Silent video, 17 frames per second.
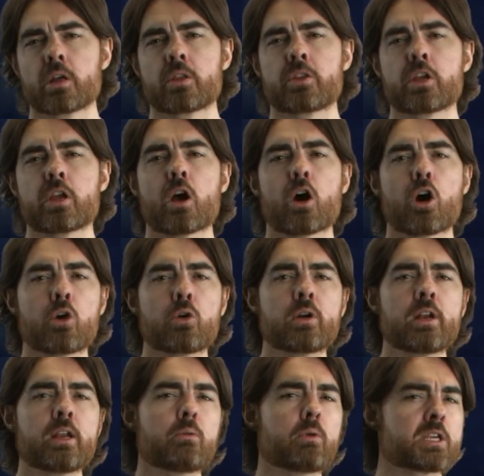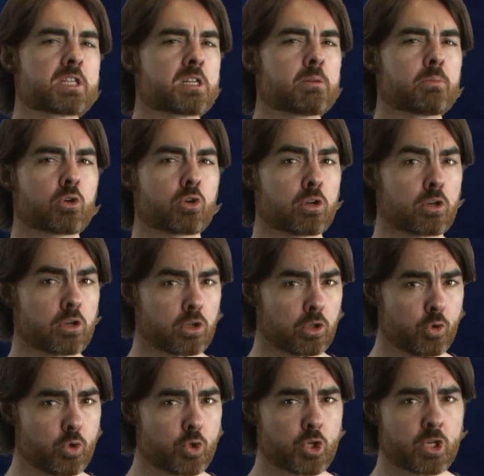The only reasonable
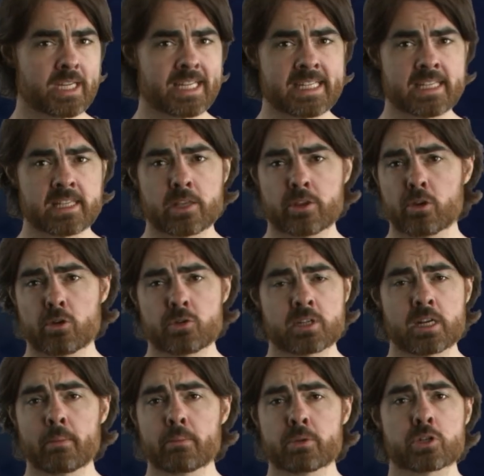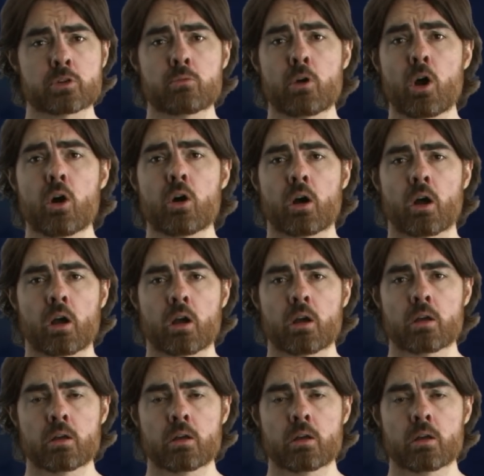conclusion is that those numbers are wrong.